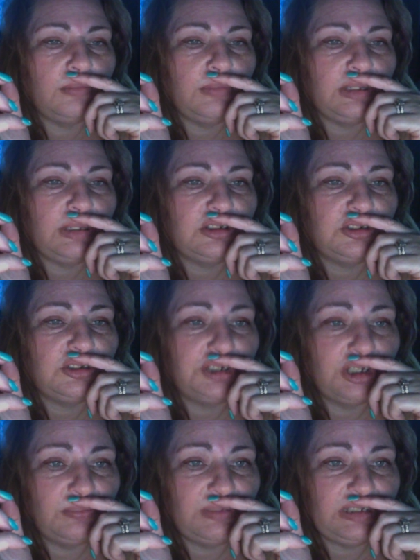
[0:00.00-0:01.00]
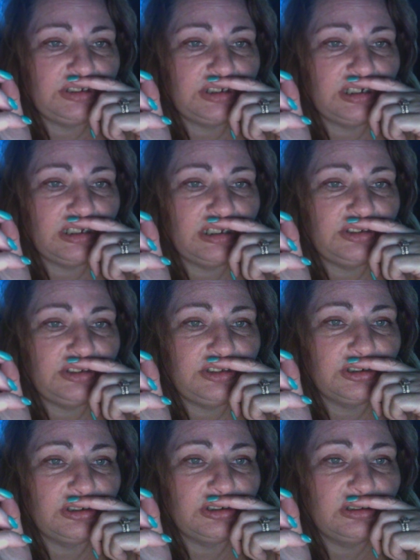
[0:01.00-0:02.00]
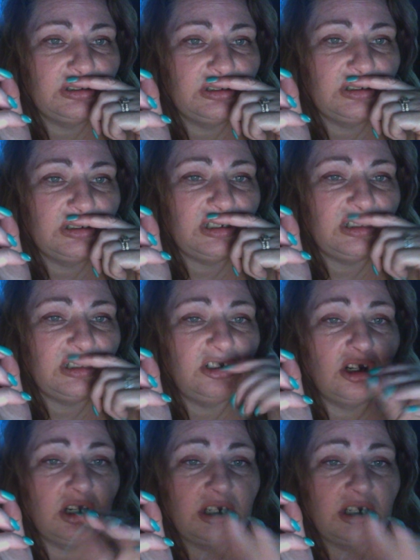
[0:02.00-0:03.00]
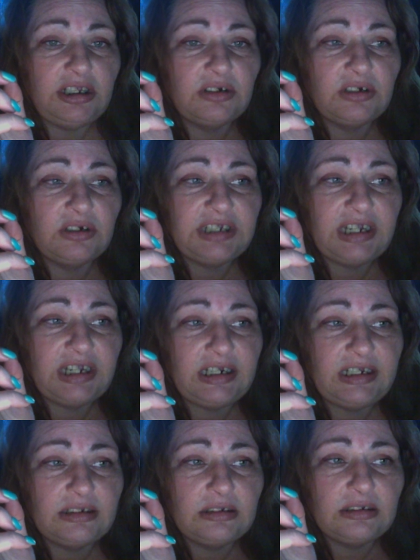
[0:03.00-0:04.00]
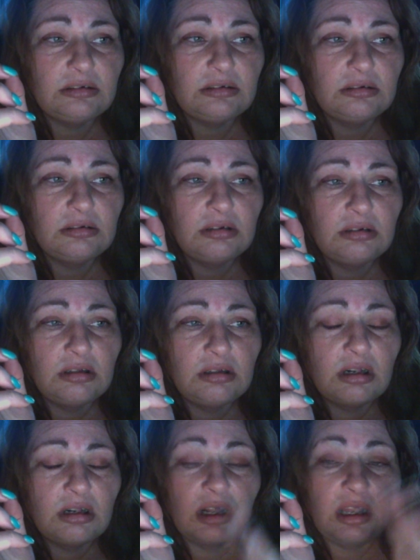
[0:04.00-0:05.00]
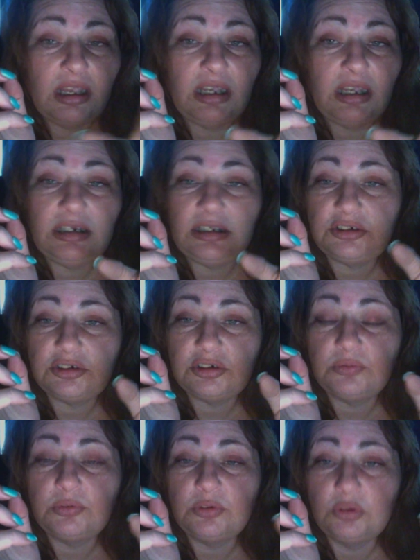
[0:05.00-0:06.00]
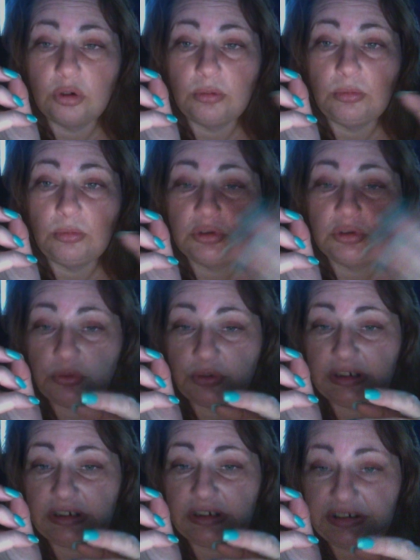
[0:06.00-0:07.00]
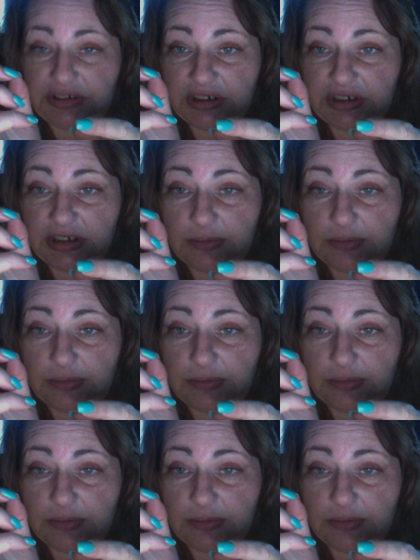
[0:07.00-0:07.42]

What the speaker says: It's a gel-based cleanser, non-irritating, and it's good for normal to oily skin.